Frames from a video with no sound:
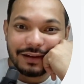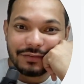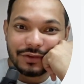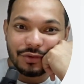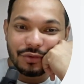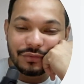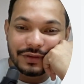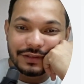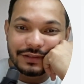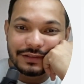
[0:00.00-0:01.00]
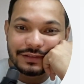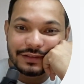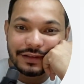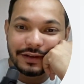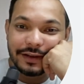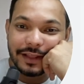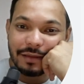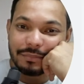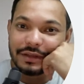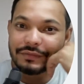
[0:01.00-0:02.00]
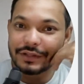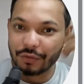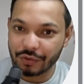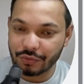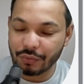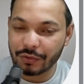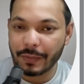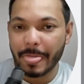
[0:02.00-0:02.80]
We go with create a campaign without a goal.